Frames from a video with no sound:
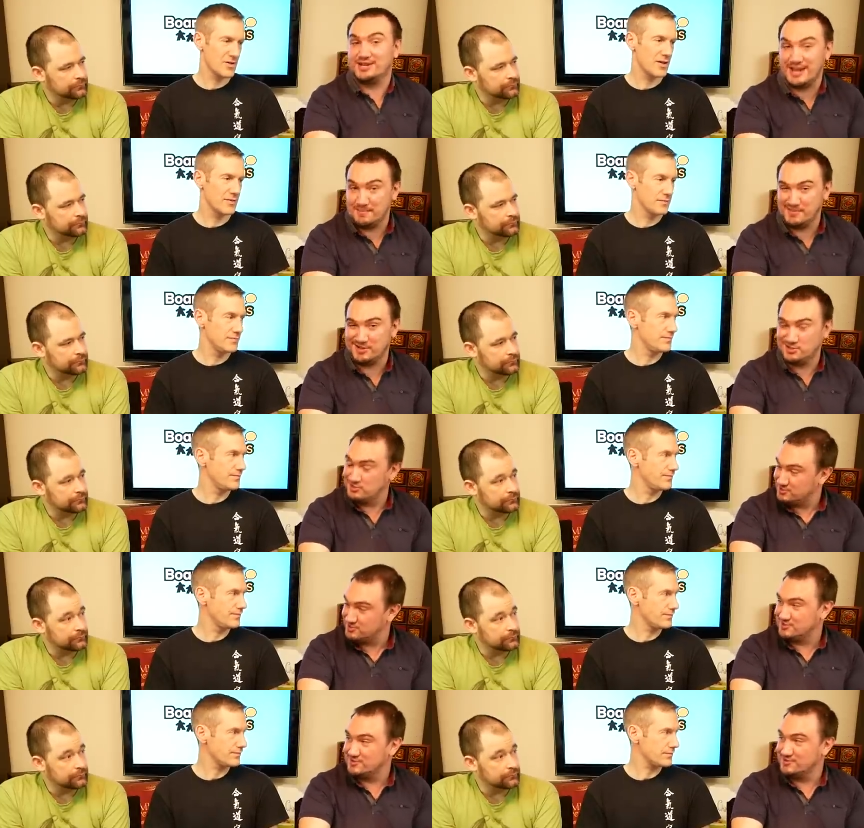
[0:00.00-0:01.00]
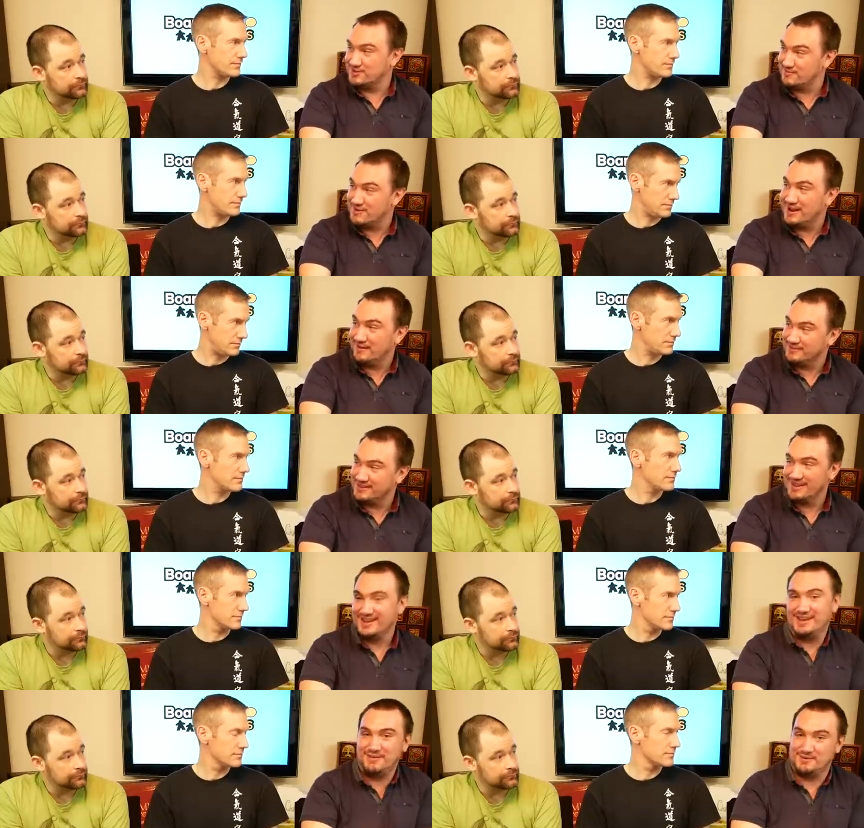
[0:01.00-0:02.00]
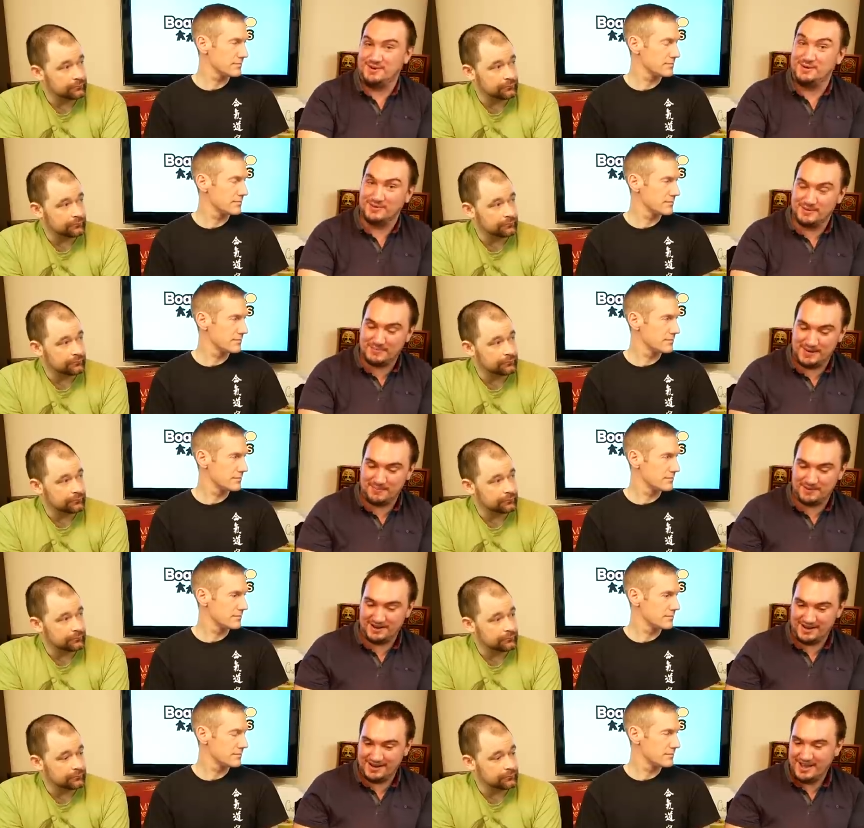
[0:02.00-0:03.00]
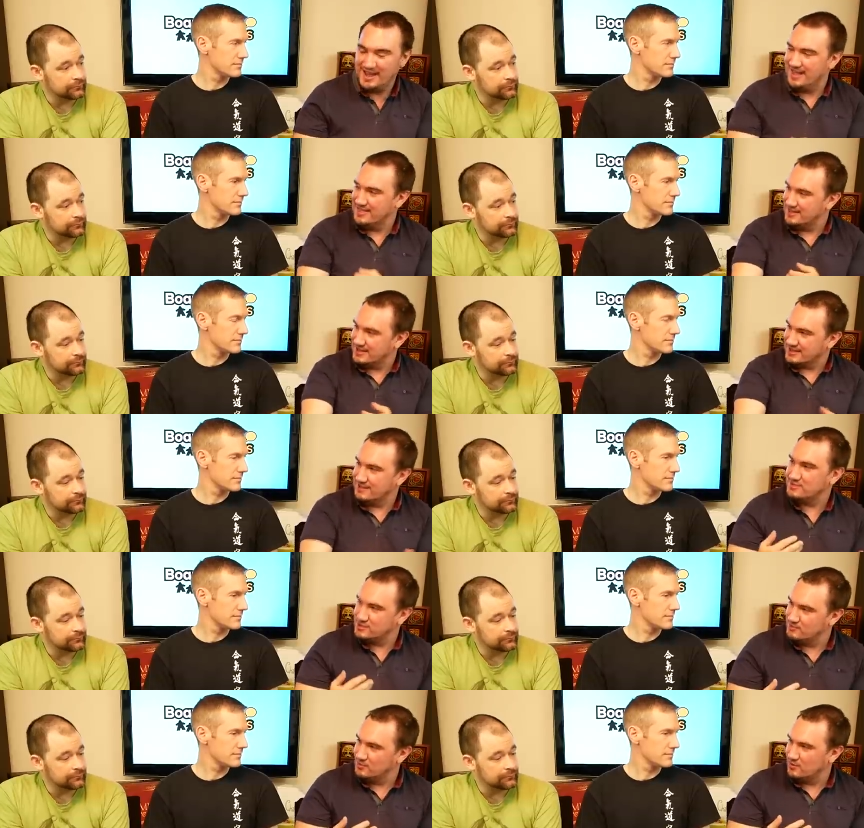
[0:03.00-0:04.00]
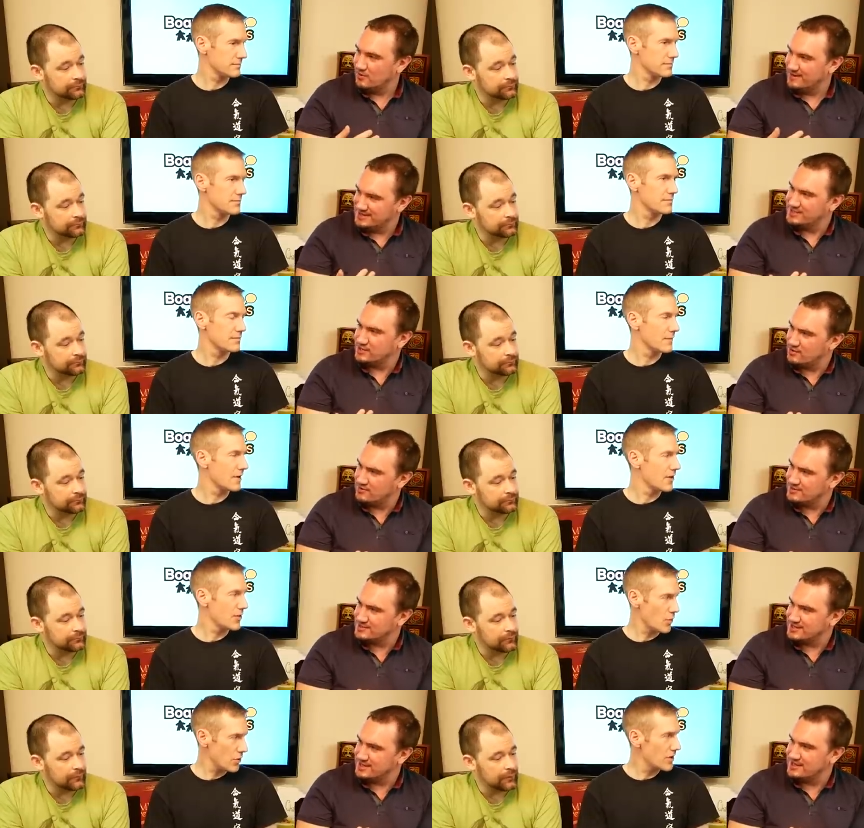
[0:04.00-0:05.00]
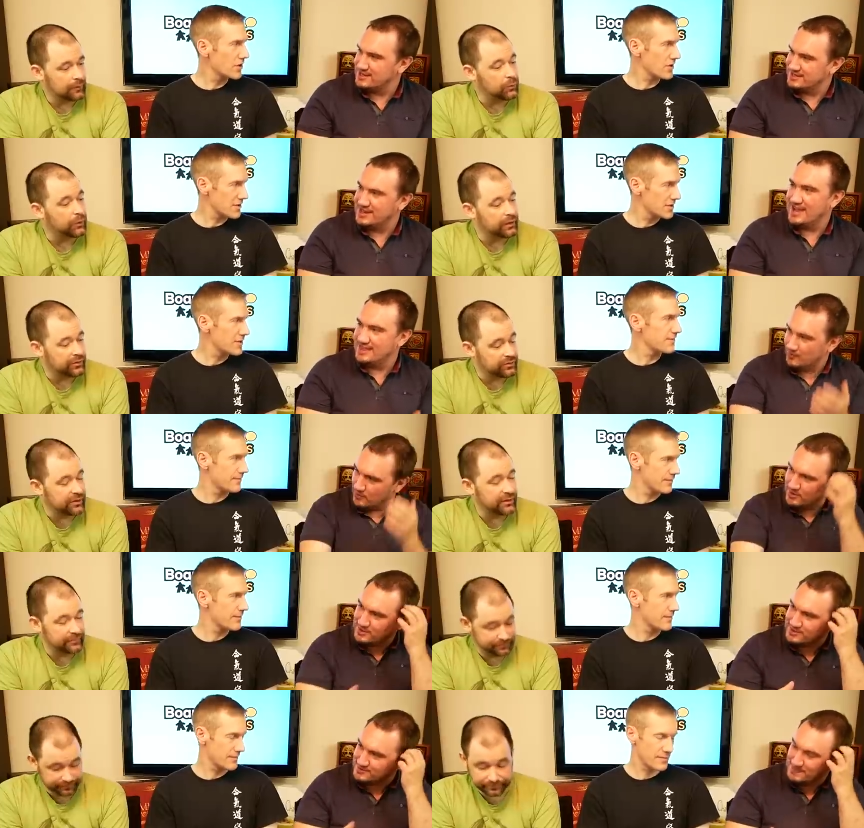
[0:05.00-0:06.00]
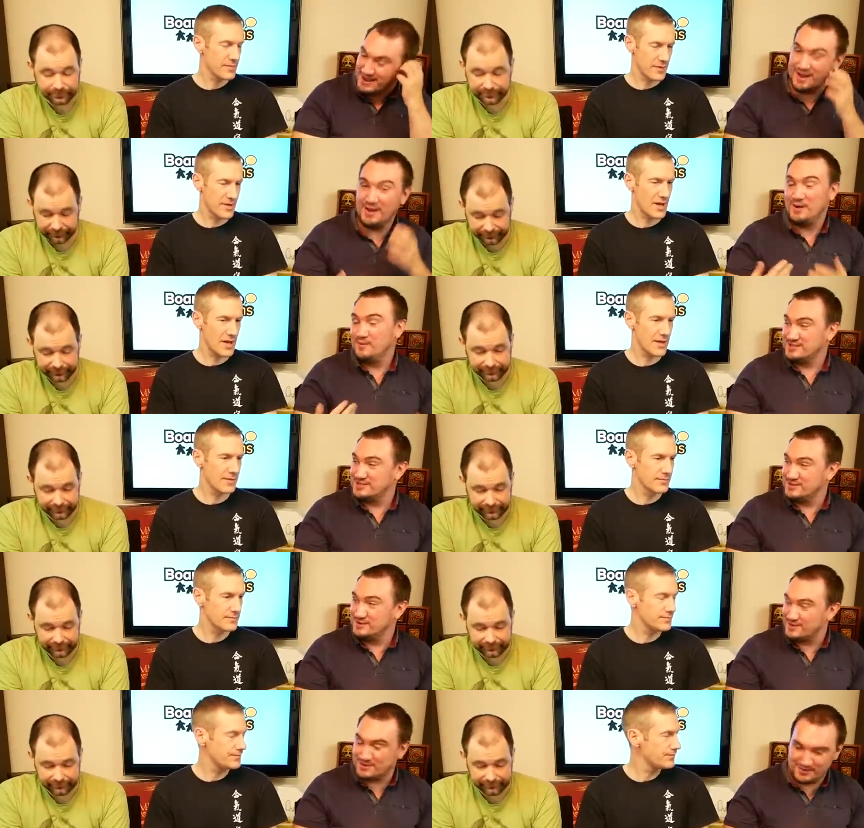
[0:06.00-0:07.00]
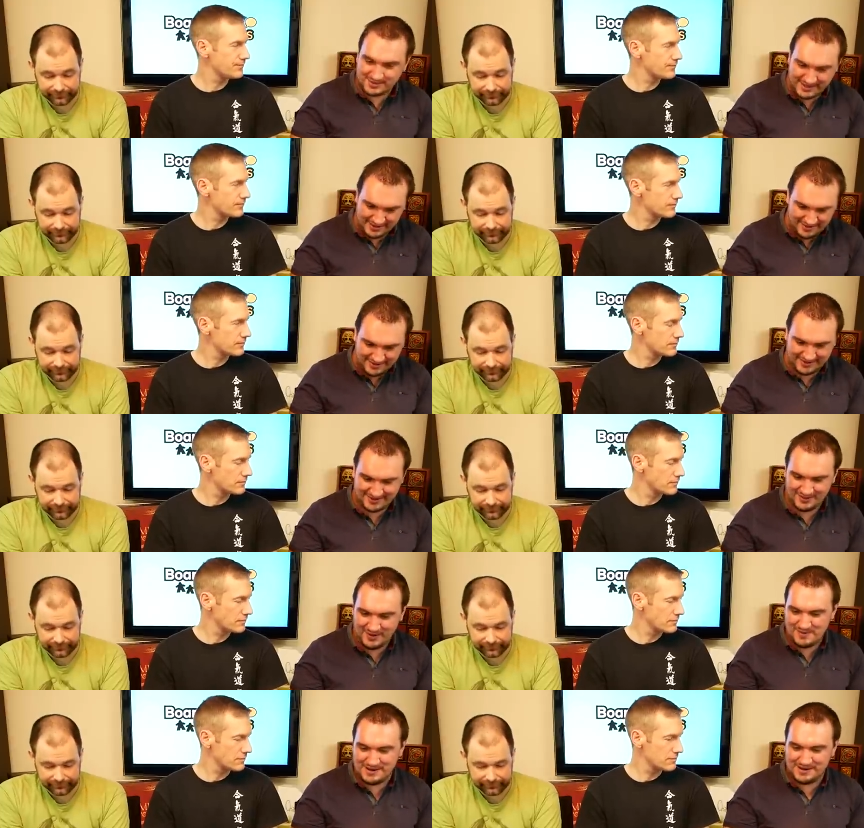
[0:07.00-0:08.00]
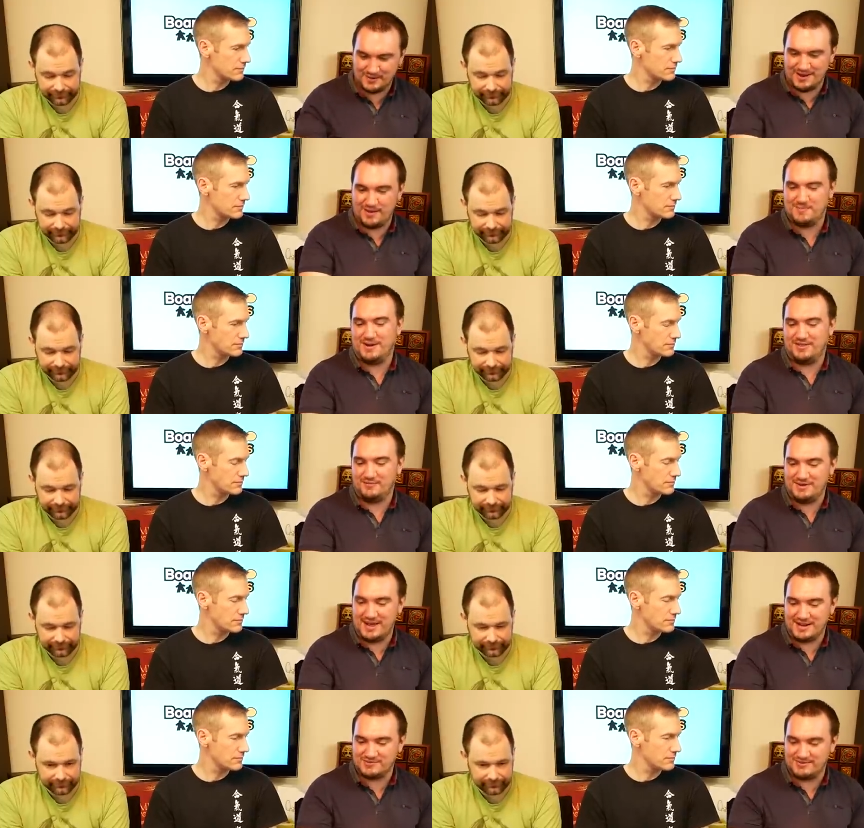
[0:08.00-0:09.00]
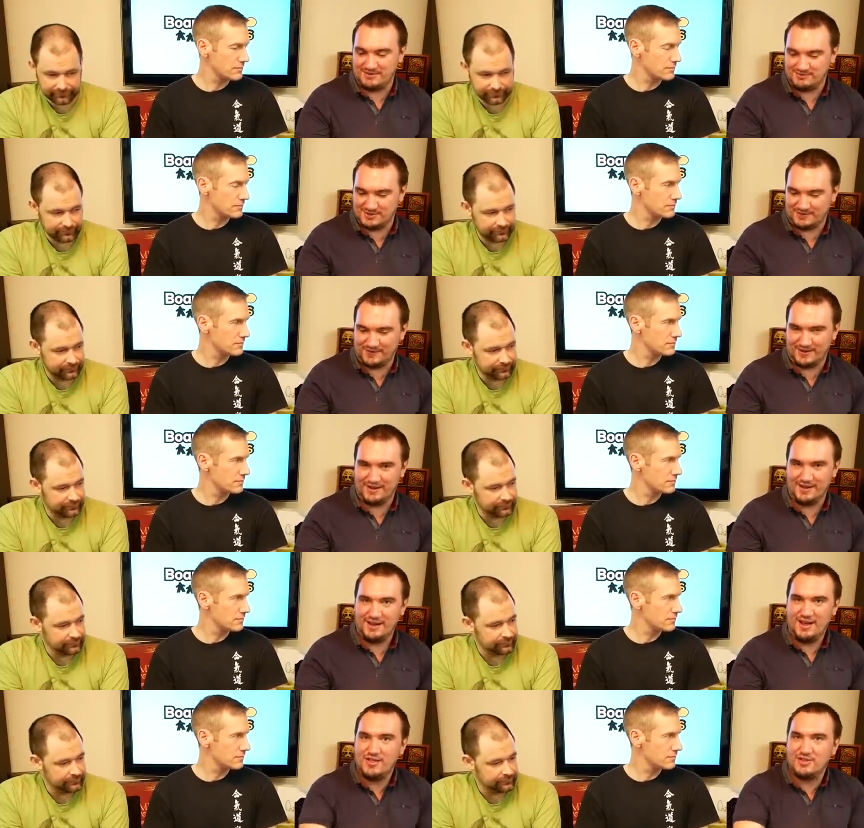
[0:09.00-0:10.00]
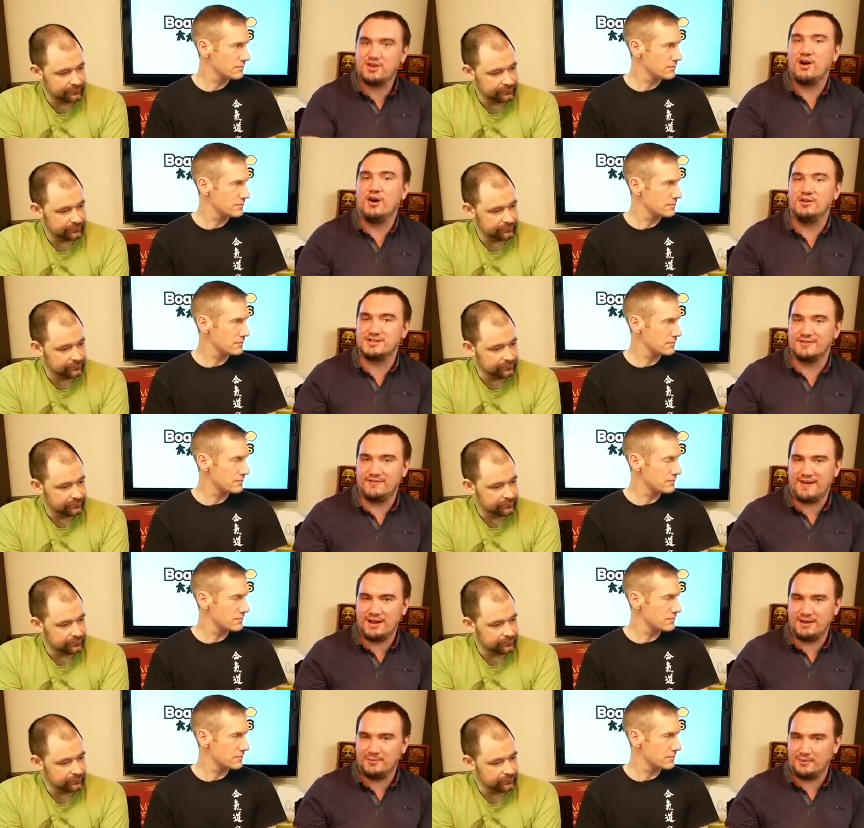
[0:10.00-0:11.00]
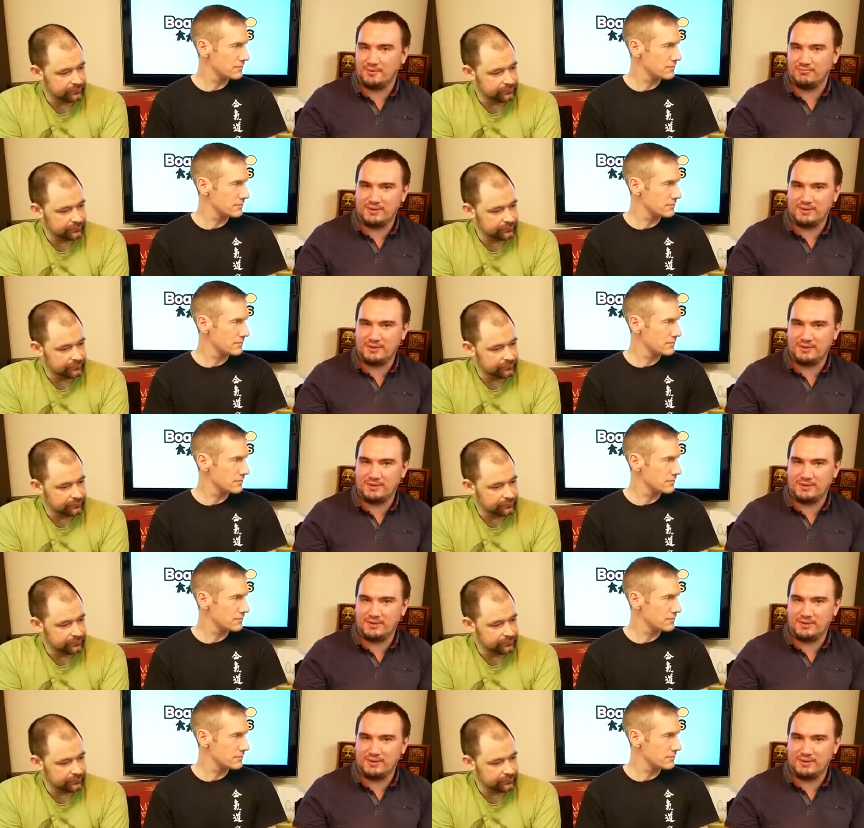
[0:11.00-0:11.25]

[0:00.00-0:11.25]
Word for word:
Speaker 1: can be adjusted during the round if you want to do other people in. And then that gives you more. Is it the currency? The workers back. Yeah, which is another course. So you like, not only you care about the next round just for the cards you're available,